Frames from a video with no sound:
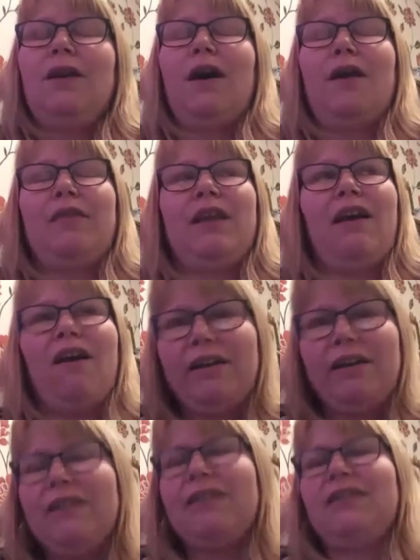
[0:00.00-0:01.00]
I think
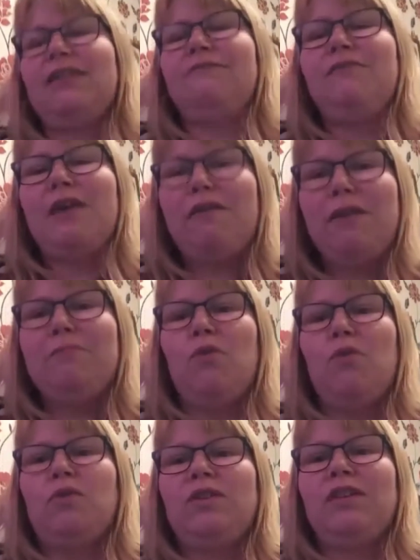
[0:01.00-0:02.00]
kindness is very
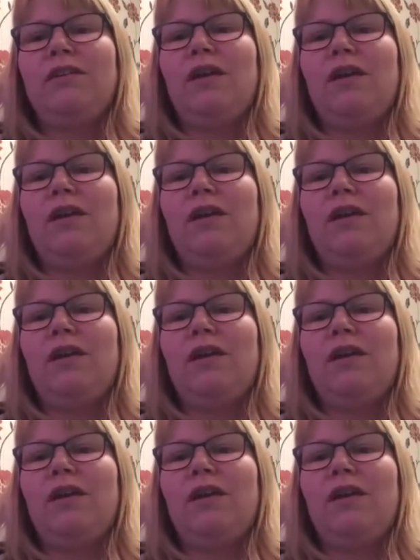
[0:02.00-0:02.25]
important.